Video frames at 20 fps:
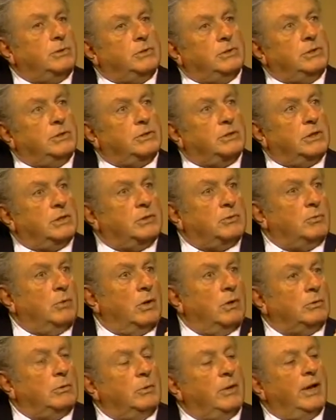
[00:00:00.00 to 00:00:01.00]
And she says,
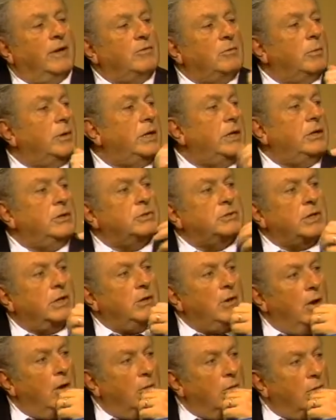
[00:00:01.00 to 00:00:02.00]
well, do we have the money? And you
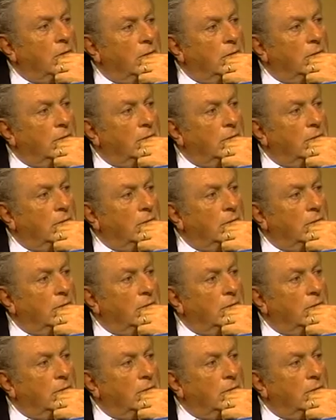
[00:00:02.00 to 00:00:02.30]
say, no.